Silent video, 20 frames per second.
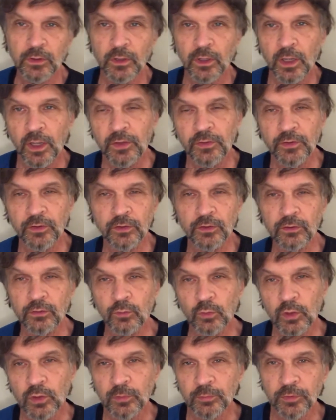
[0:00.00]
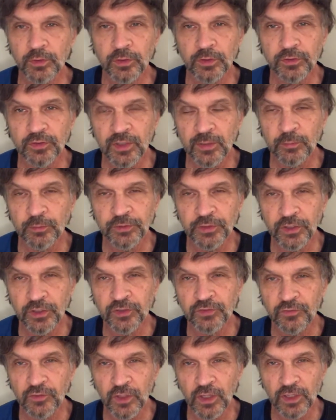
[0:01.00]
Hey there, welcome to Table Tennis
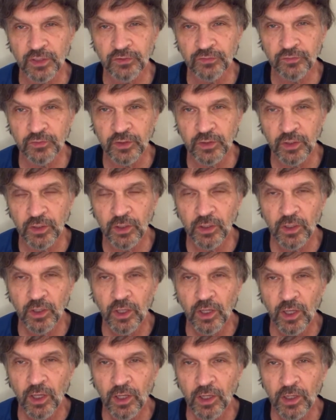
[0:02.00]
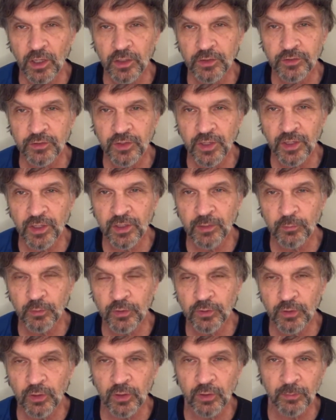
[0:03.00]
Philosophy. Today I'm going
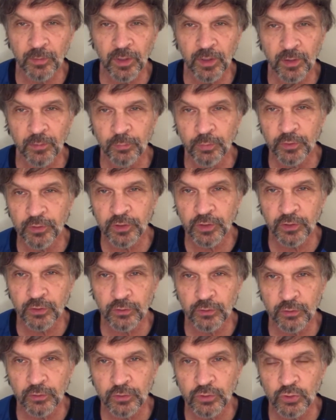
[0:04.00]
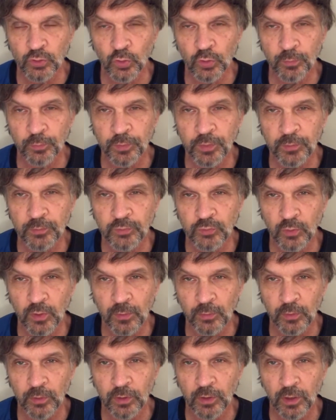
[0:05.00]
to talk about a particular short pips
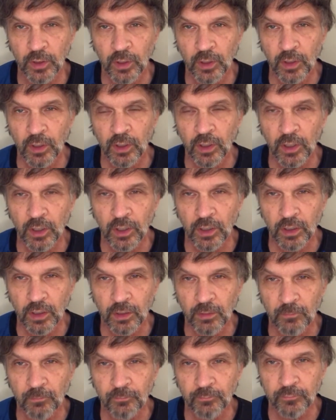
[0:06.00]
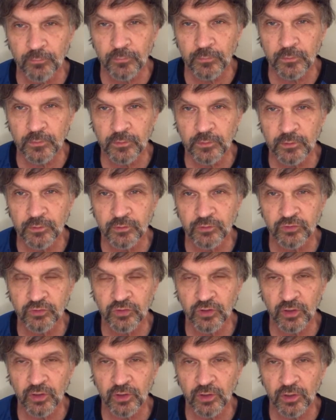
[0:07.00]
rubber. It's
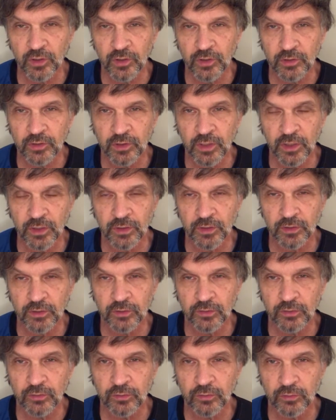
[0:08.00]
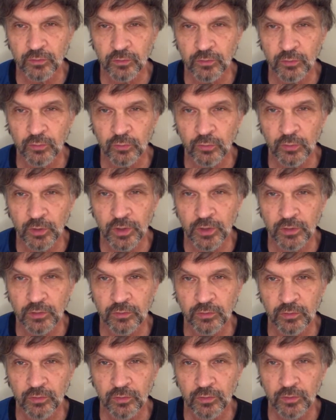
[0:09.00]
got a
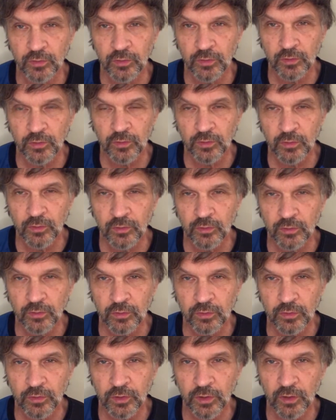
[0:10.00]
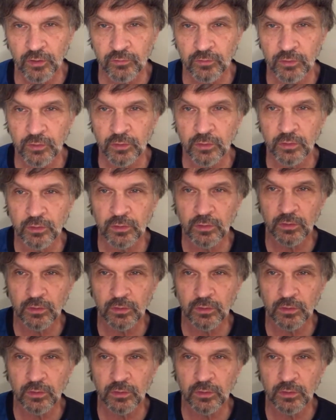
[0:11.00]
great cover,